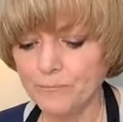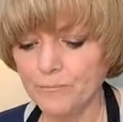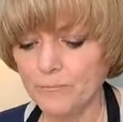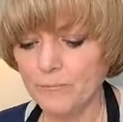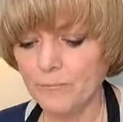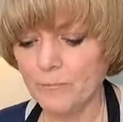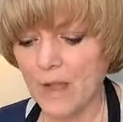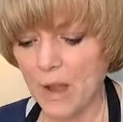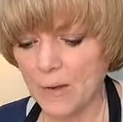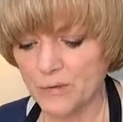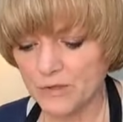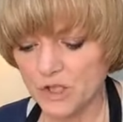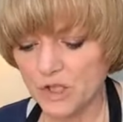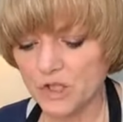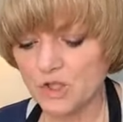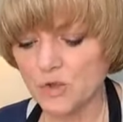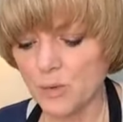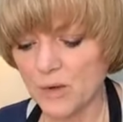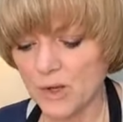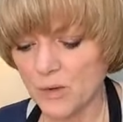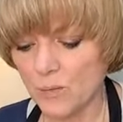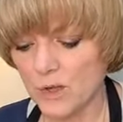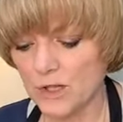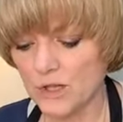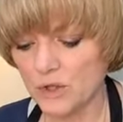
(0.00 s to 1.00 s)
That was a
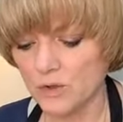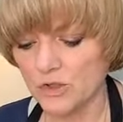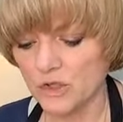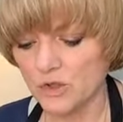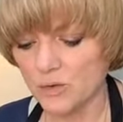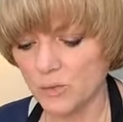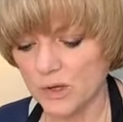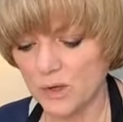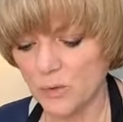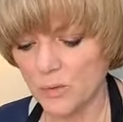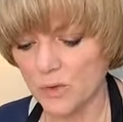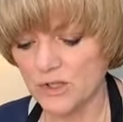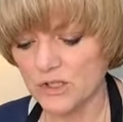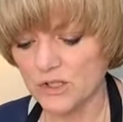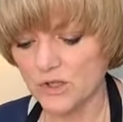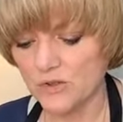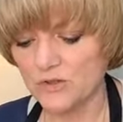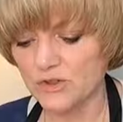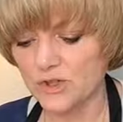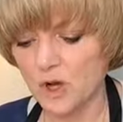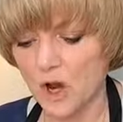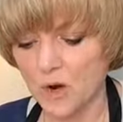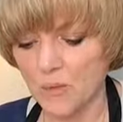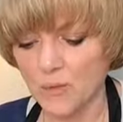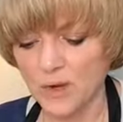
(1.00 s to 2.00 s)
sweet one. There's sweet ones, there's
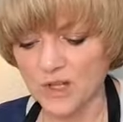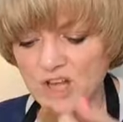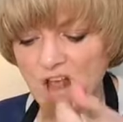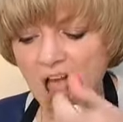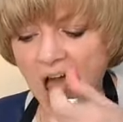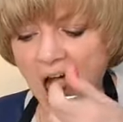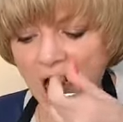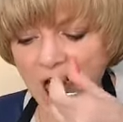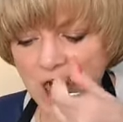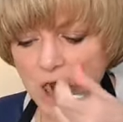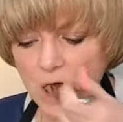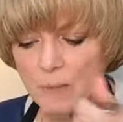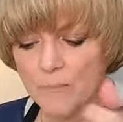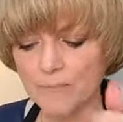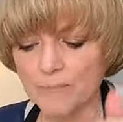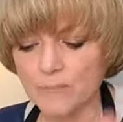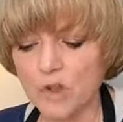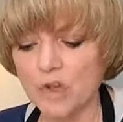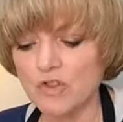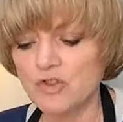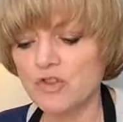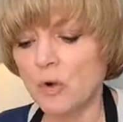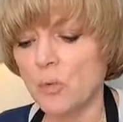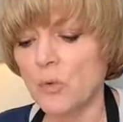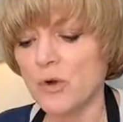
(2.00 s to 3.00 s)
tart ones.
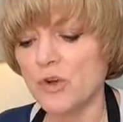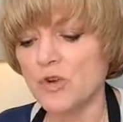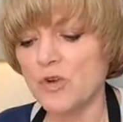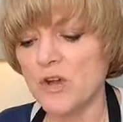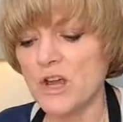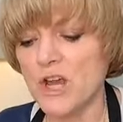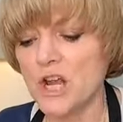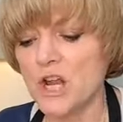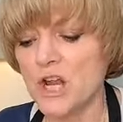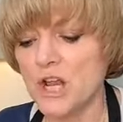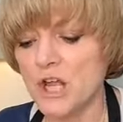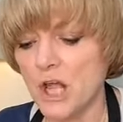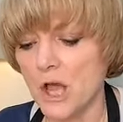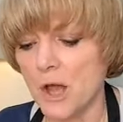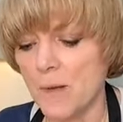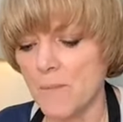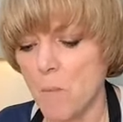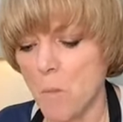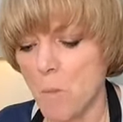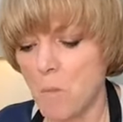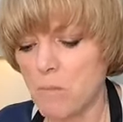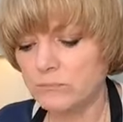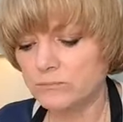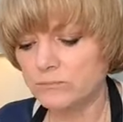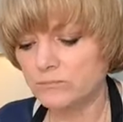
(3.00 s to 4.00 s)
So when you're eating it,
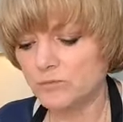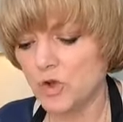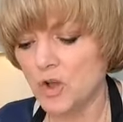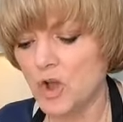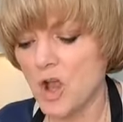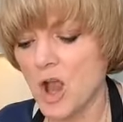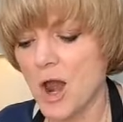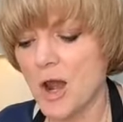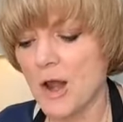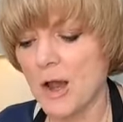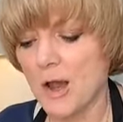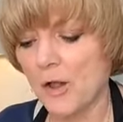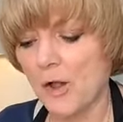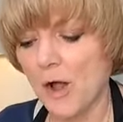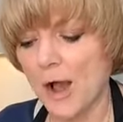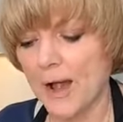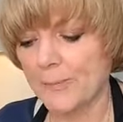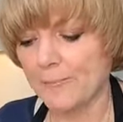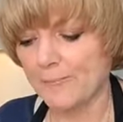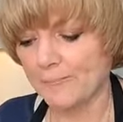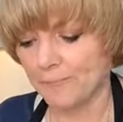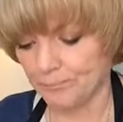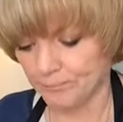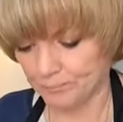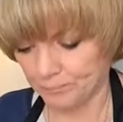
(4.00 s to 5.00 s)
you're getting like
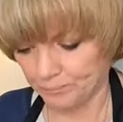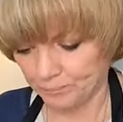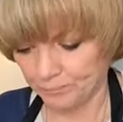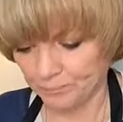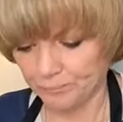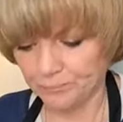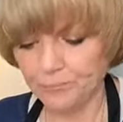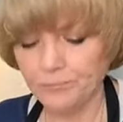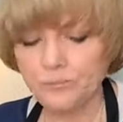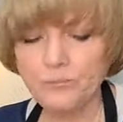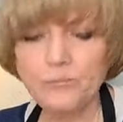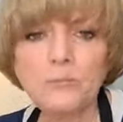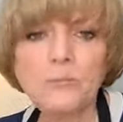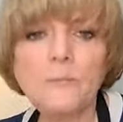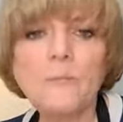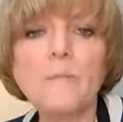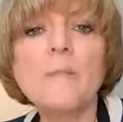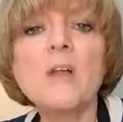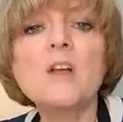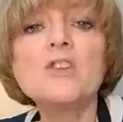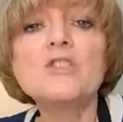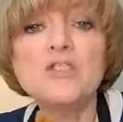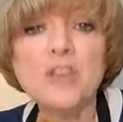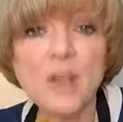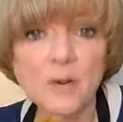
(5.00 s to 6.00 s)

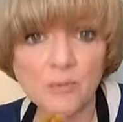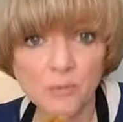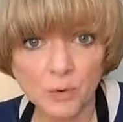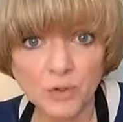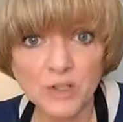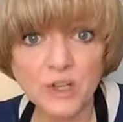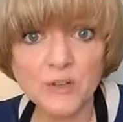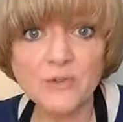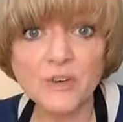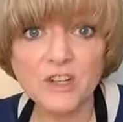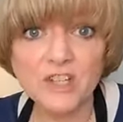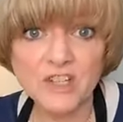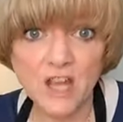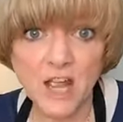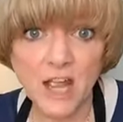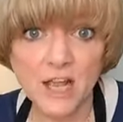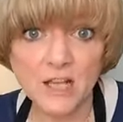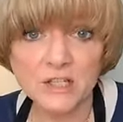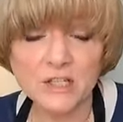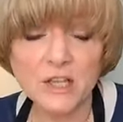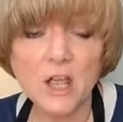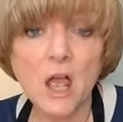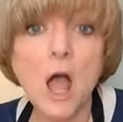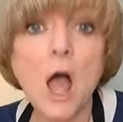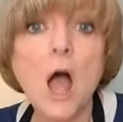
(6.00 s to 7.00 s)
several different
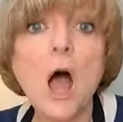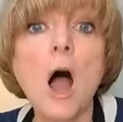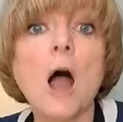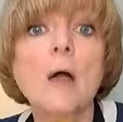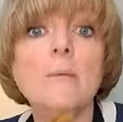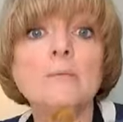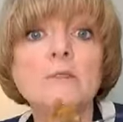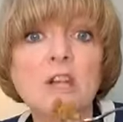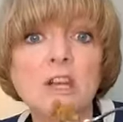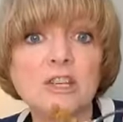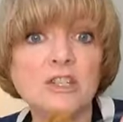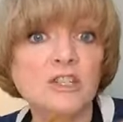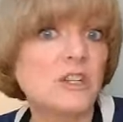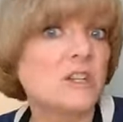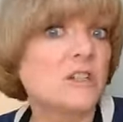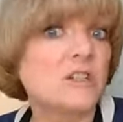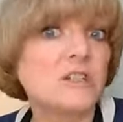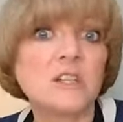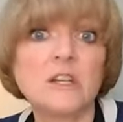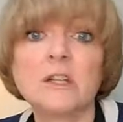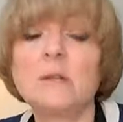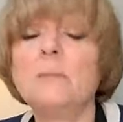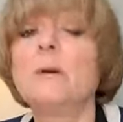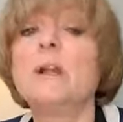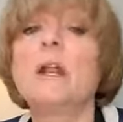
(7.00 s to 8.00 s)
tastes. I'm tasting
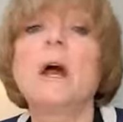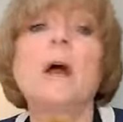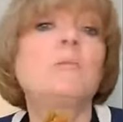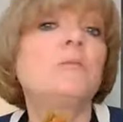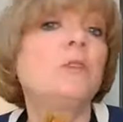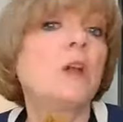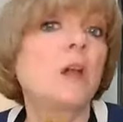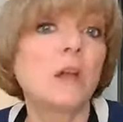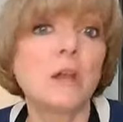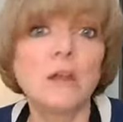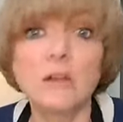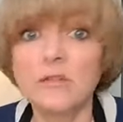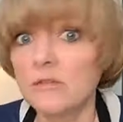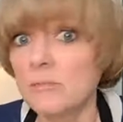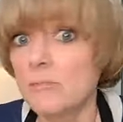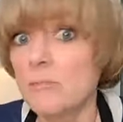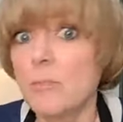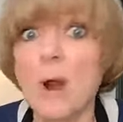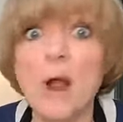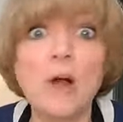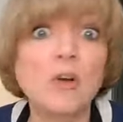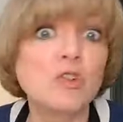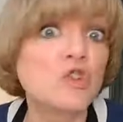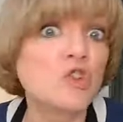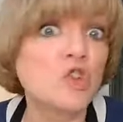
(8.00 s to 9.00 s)
cinnamon, I'm taking
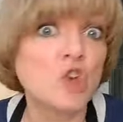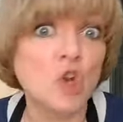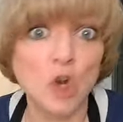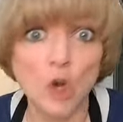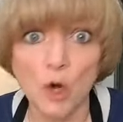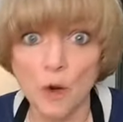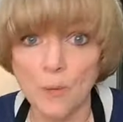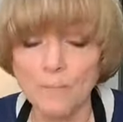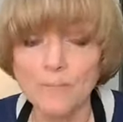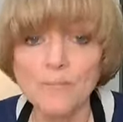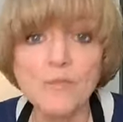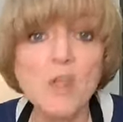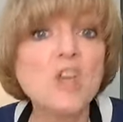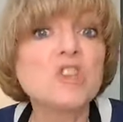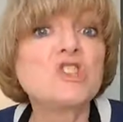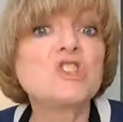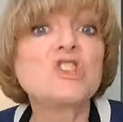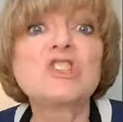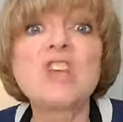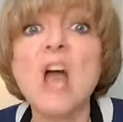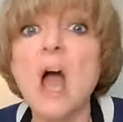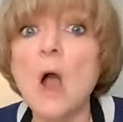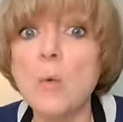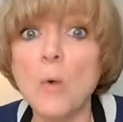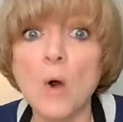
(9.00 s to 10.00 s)
brown sugar,
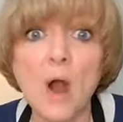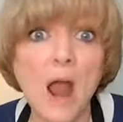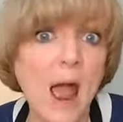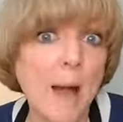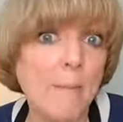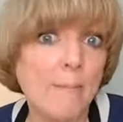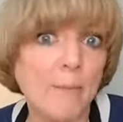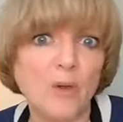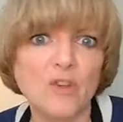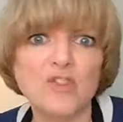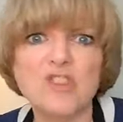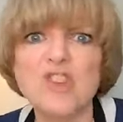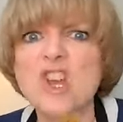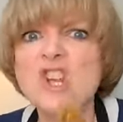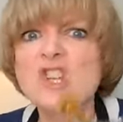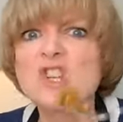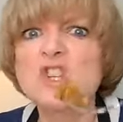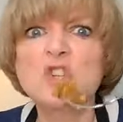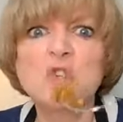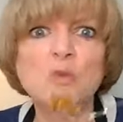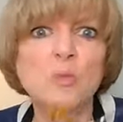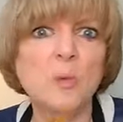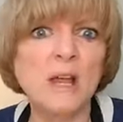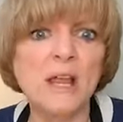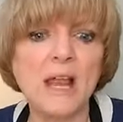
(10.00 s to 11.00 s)
sour apples,
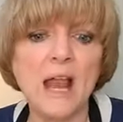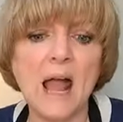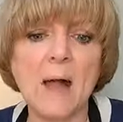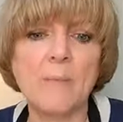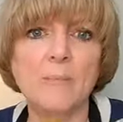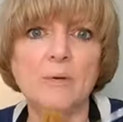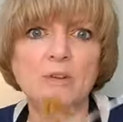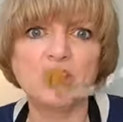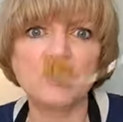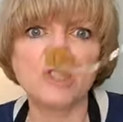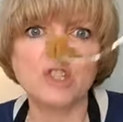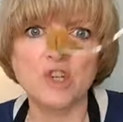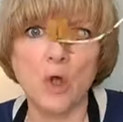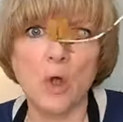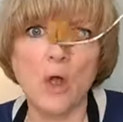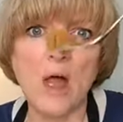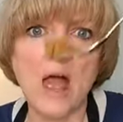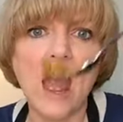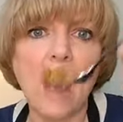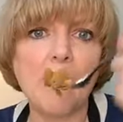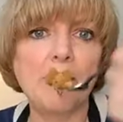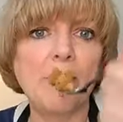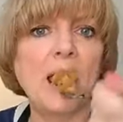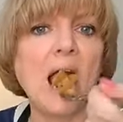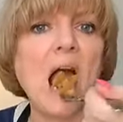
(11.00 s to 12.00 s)
sweet apples. It's all
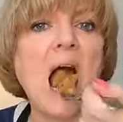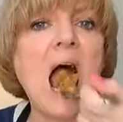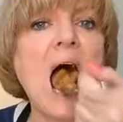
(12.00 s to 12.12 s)
happening.